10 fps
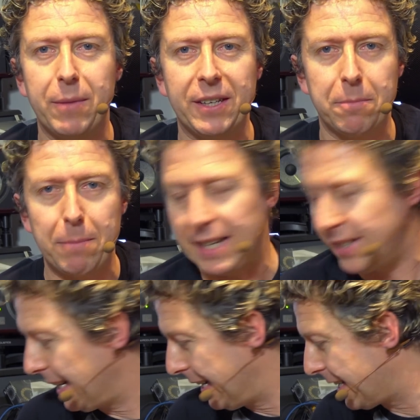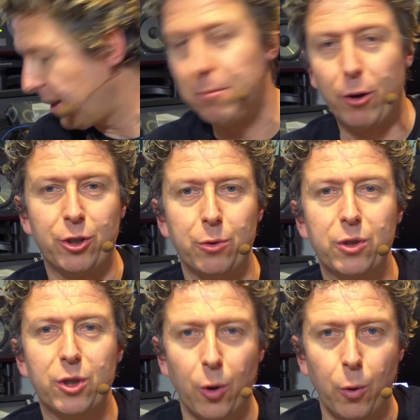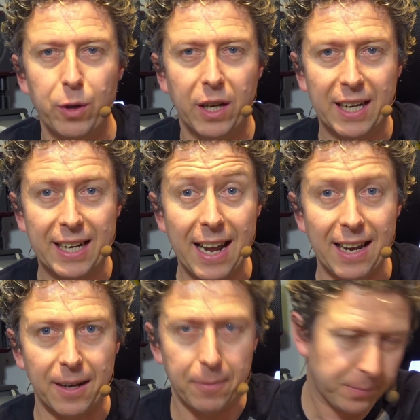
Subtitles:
these amazing little modules called Color.